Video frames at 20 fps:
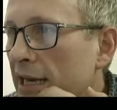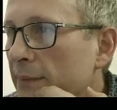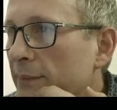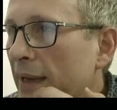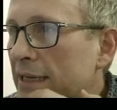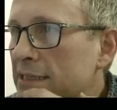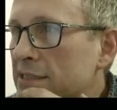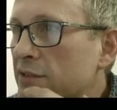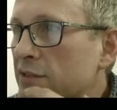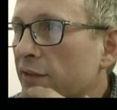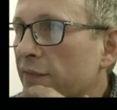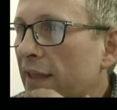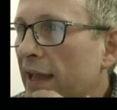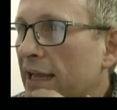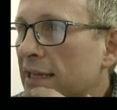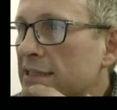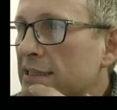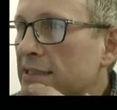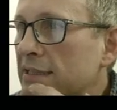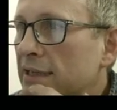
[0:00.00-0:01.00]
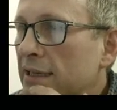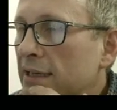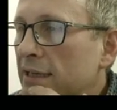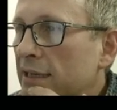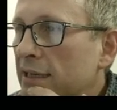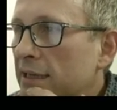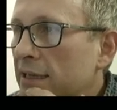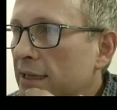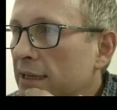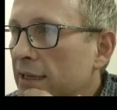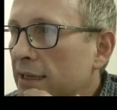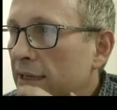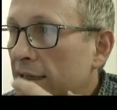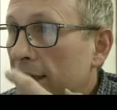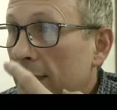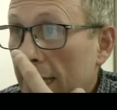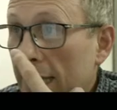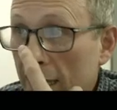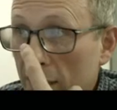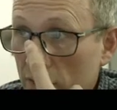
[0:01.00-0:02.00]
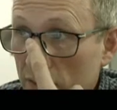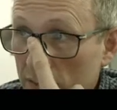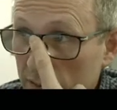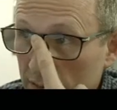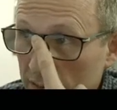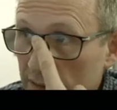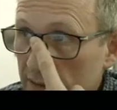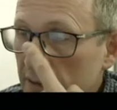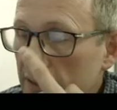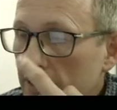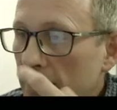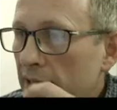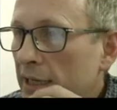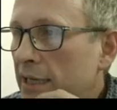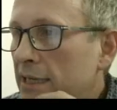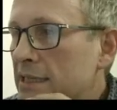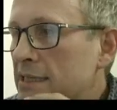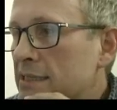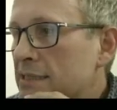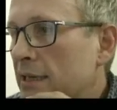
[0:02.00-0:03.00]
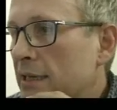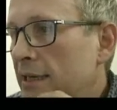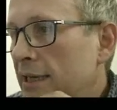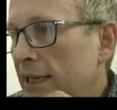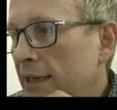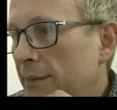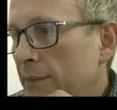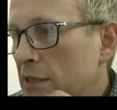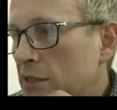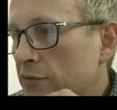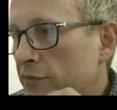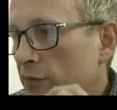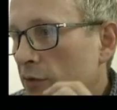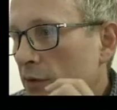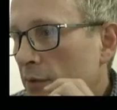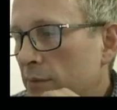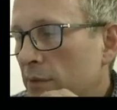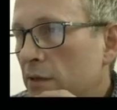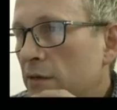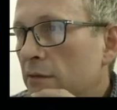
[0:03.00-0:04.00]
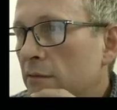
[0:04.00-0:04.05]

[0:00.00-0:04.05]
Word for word: of based on that. Now, here's an image from